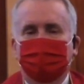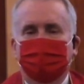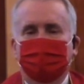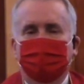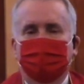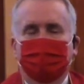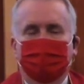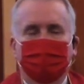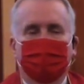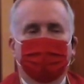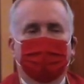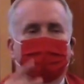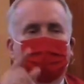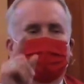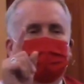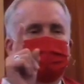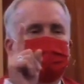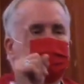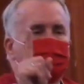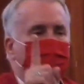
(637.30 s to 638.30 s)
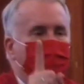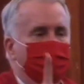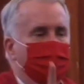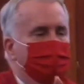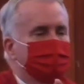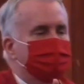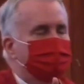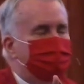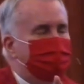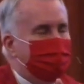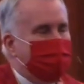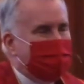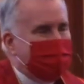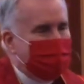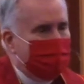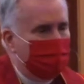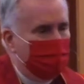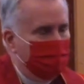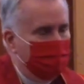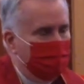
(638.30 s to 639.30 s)
In other words, those
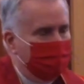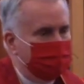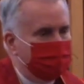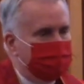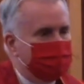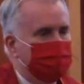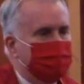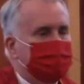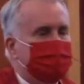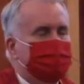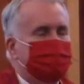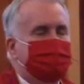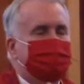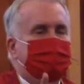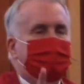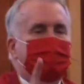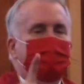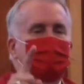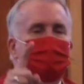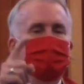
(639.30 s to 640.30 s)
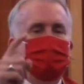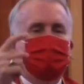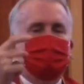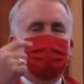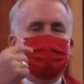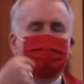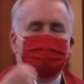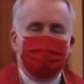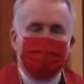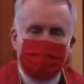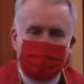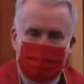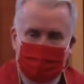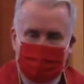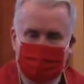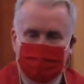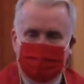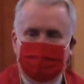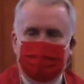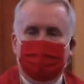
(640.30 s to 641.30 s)
powers do
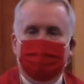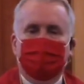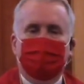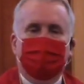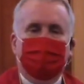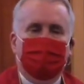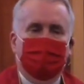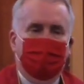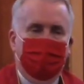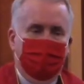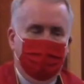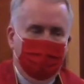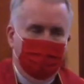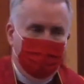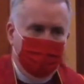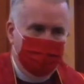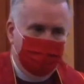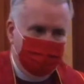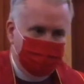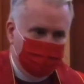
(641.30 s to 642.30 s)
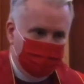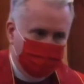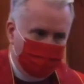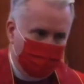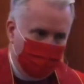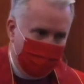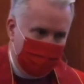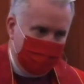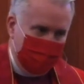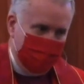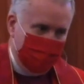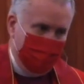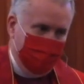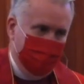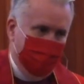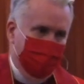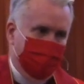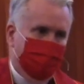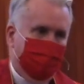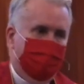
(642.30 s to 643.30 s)
not have sway
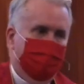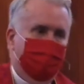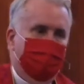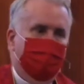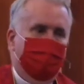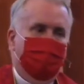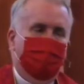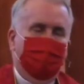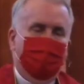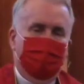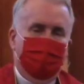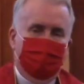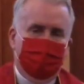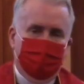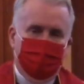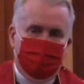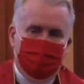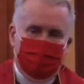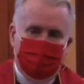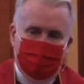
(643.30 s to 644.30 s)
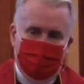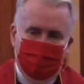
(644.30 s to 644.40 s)
over me.